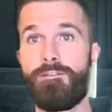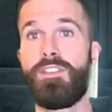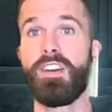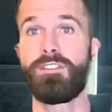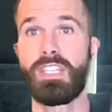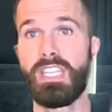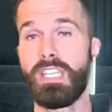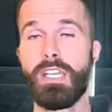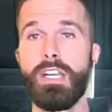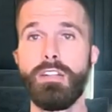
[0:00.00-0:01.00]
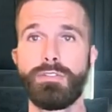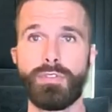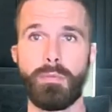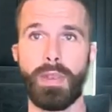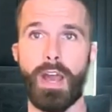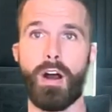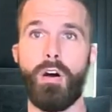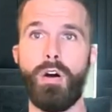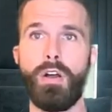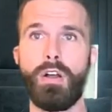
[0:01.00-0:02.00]
50 years from now.
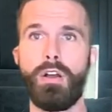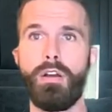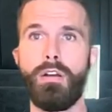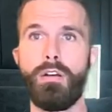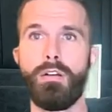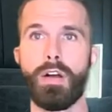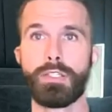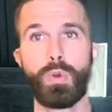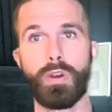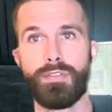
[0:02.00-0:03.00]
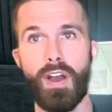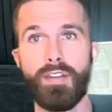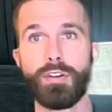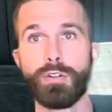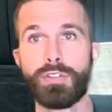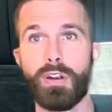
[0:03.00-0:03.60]
A 25 year old is gonna